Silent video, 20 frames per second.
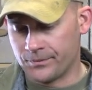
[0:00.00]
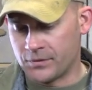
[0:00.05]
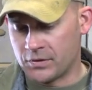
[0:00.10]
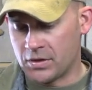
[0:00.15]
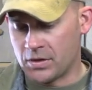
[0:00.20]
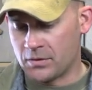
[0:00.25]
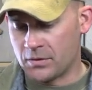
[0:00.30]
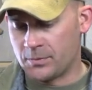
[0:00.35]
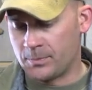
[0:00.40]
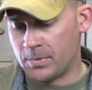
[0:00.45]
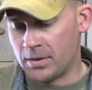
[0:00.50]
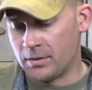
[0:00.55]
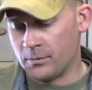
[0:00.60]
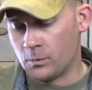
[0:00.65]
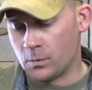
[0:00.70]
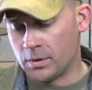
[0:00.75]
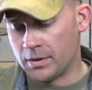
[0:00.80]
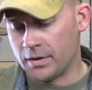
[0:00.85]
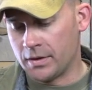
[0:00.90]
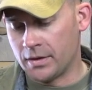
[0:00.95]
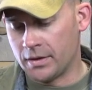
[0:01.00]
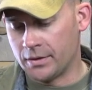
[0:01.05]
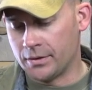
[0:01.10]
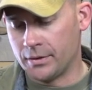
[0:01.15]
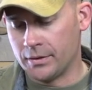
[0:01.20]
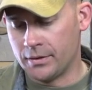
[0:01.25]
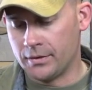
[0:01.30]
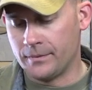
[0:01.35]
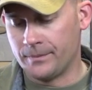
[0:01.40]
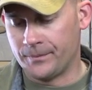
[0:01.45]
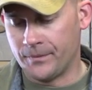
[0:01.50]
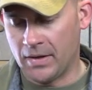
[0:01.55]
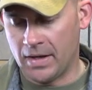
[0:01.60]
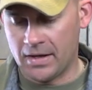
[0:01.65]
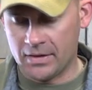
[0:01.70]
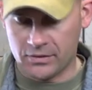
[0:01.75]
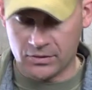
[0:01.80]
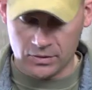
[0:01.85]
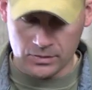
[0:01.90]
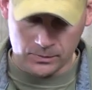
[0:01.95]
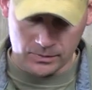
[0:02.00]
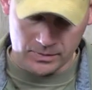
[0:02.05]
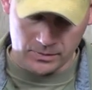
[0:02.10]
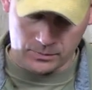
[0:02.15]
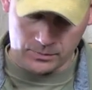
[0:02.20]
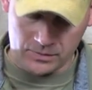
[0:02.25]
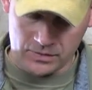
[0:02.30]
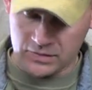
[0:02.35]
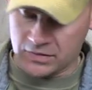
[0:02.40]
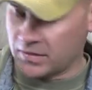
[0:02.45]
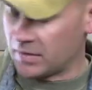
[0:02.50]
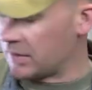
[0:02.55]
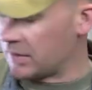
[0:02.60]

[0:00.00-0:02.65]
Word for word: gel spun 100, as always, we're just